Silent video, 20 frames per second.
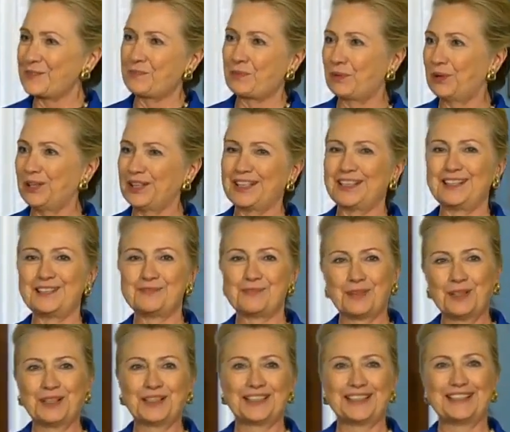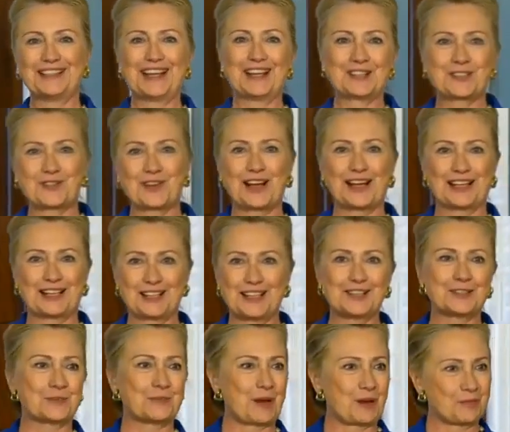was brilliant. Brilliant. That's right. It
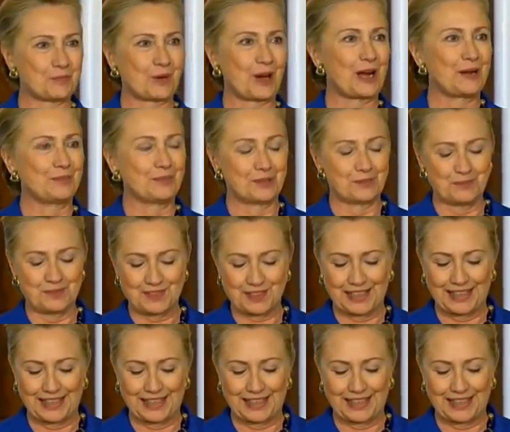is about problems.